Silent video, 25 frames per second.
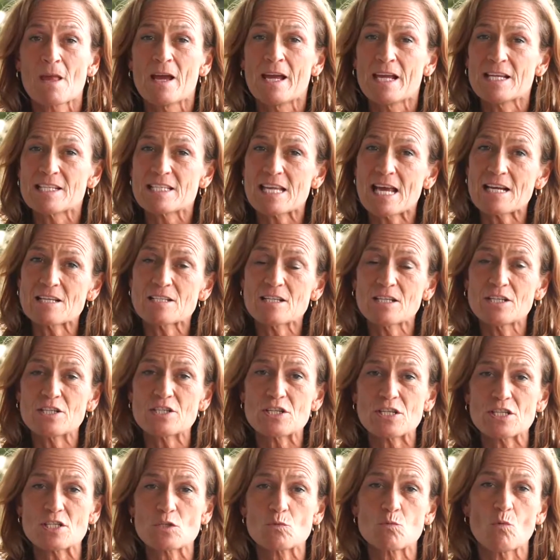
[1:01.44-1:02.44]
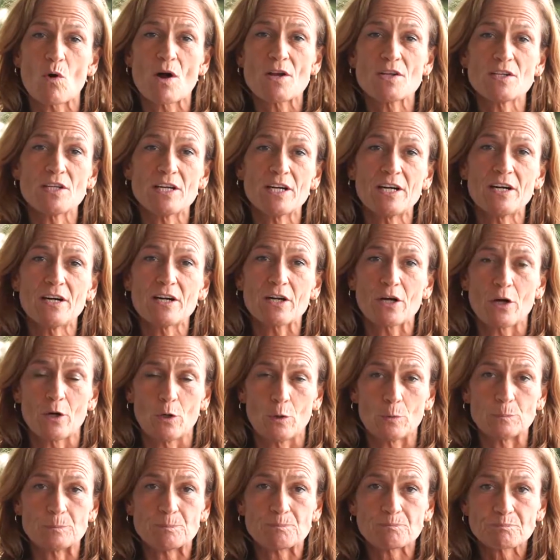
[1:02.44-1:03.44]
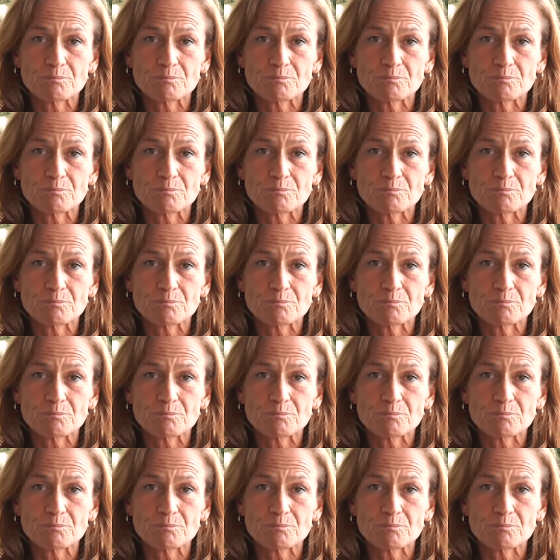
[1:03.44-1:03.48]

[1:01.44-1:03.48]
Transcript: It's actually just 1 year ago